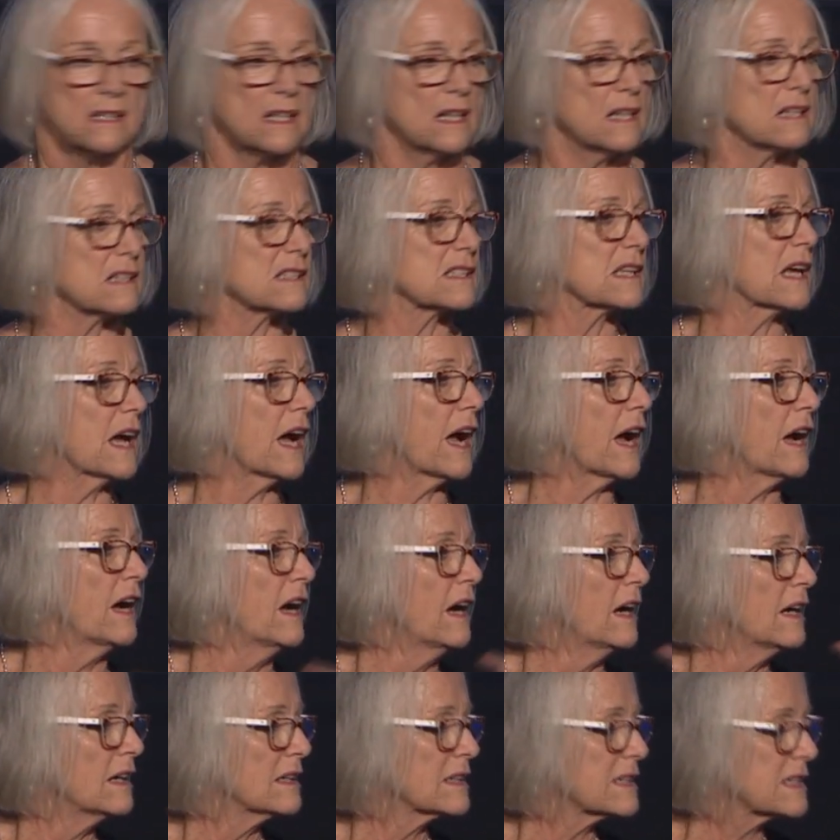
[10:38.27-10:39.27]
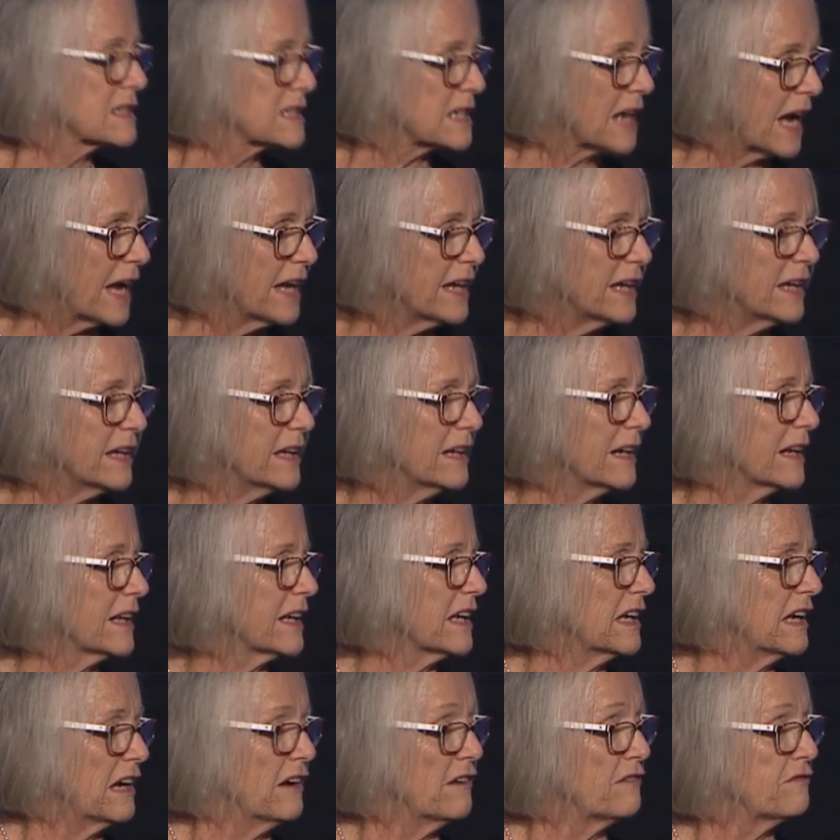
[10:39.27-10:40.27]
it's a
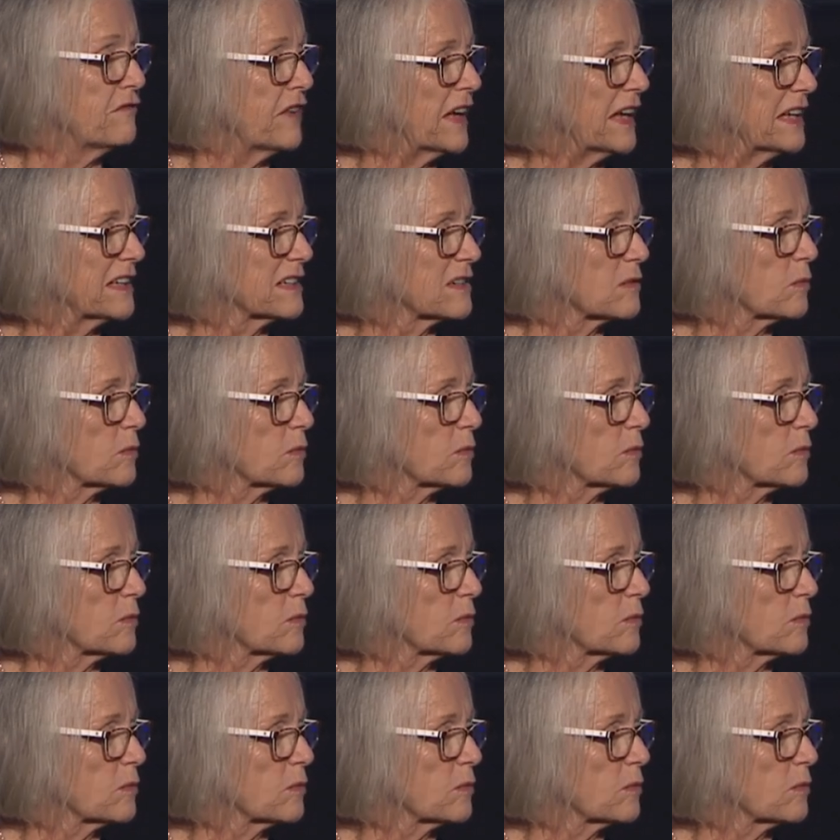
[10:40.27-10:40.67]
daily event